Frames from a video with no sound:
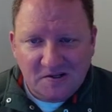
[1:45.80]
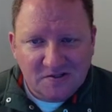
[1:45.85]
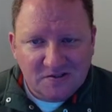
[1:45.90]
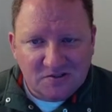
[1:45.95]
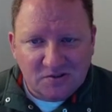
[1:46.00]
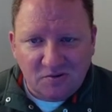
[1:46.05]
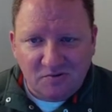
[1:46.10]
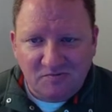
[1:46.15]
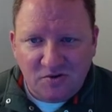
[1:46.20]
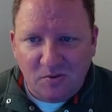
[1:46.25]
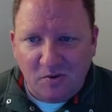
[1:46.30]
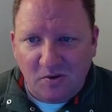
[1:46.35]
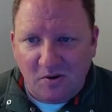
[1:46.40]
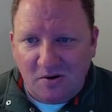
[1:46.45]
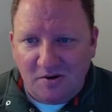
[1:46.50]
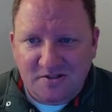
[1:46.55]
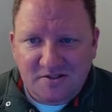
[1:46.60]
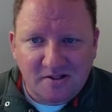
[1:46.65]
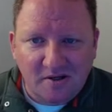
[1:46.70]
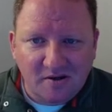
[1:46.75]
So if you
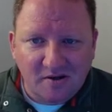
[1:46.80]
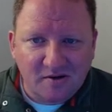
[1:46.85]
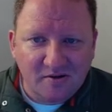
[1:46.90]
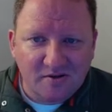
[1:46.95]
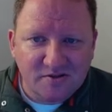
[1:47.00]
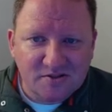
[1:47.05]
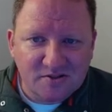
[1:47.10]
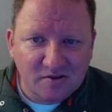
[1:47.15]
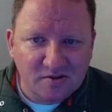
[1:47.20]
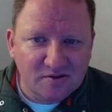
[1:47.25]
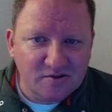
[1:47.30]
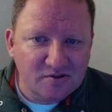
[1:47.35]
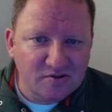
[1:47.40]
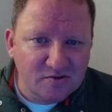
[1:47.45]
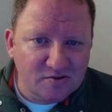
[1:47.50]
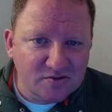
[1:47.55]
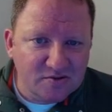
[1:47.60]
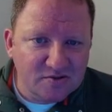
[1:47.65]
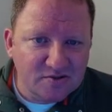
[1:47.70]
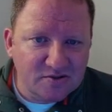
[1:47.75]
are stuck on a certain
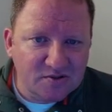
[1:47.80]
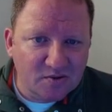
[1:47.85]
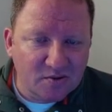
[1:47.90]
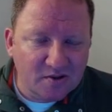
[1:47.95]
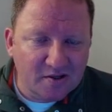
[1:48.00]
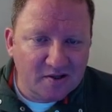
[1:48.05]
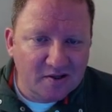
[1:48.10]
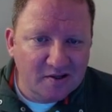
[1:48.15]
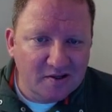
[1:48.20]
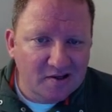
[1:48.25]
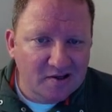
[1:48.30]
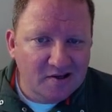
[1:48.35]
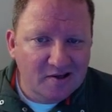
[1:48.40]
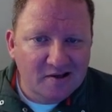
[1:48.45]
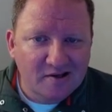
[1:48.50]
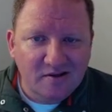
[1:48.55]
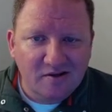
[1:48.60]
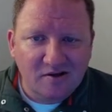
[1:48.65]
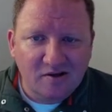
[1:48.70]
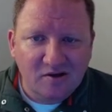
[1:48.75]
user story,
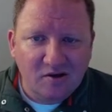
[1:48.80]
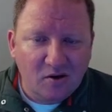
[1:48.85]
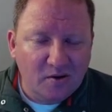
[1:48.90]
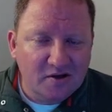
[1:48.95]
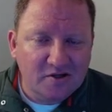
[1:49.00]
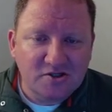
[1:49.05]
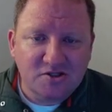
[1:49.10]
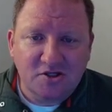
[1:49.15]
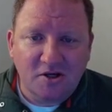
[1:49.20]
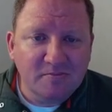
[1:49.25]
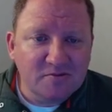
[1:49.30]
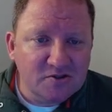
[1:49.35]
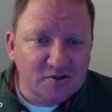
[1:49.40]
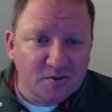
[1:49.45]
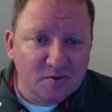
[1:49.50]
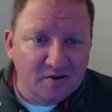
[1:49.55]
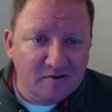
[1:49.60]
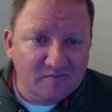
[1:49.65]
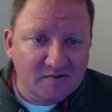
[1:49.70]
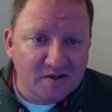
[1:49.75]
you can go ahead and jump
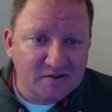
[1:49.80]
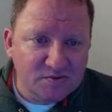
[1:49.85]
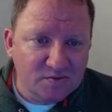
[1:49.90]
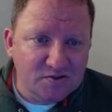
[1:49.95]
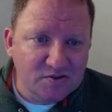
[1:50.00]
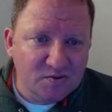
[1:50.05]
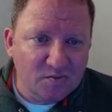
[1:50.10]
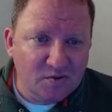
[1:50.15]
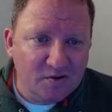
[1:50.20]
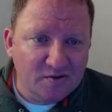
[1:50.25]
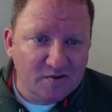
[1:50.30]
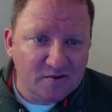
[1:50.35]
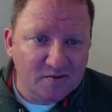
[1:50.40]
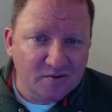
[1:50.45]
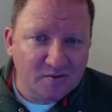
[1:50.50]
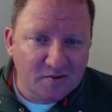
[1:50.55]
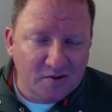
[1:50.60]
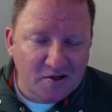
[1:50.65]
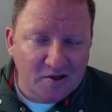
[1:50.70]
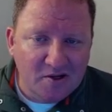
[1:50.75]
to it if that's what you want to do.